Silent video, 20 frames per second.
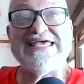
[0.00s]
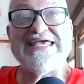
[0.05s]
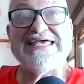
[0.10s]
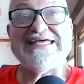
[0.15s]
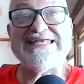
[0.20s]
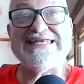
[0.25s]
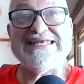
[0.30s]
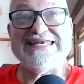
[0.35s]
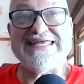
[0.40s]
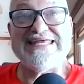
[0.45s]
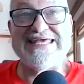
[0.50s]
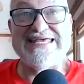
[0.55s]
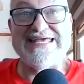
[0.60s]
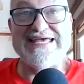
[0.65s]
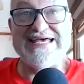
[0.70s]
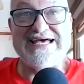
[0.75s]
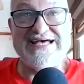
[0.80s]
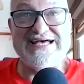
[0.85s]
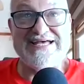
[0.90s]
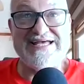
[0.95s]

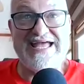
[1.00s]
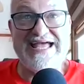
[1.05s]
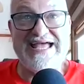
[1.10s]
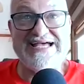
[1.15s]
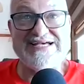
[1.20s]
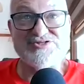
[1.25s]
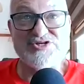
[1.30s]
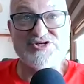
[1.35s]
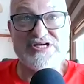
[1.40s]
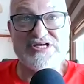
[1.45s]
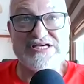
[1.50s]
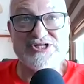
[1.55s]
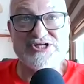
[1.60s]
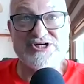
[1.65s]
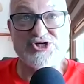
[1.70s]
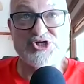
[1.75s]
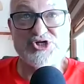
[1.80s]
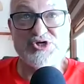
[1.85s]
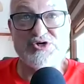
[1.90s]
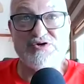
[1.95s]
India has
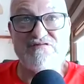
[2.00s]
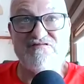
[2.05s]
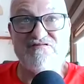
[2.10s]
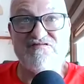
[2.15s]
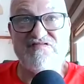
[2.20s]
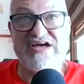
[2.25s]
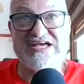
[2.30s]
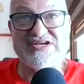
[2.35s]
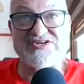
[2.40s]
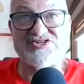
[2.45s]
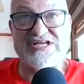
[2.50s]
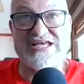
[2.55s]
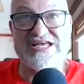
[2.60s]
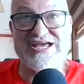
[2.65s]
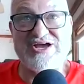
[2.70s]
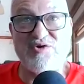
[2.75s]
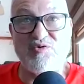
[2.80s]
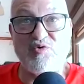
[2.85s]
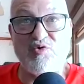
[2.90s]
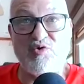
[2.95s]
issued
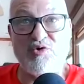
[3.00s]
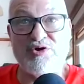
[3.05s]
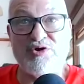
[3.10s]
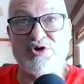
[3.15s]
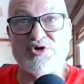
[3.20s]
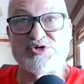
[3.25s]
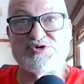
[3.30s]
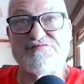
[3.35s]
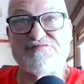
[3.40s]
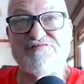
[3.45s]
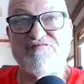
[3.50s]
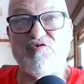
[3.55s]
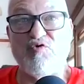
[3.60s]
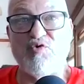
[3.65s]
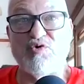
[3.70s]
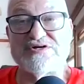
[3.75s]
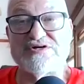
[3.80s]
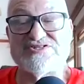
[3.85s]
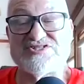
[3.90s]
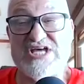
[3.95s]
vesting orders
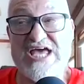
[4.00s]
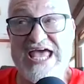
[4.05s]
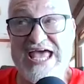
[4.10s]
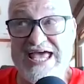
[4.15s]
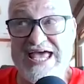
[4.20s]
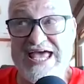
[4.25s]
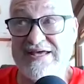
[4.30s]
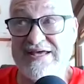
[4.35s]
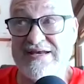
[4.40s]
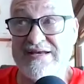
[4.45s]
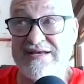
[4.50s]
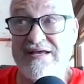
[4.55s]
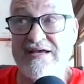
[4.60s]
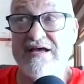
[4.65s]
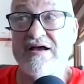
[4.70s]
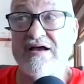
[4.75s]
for 10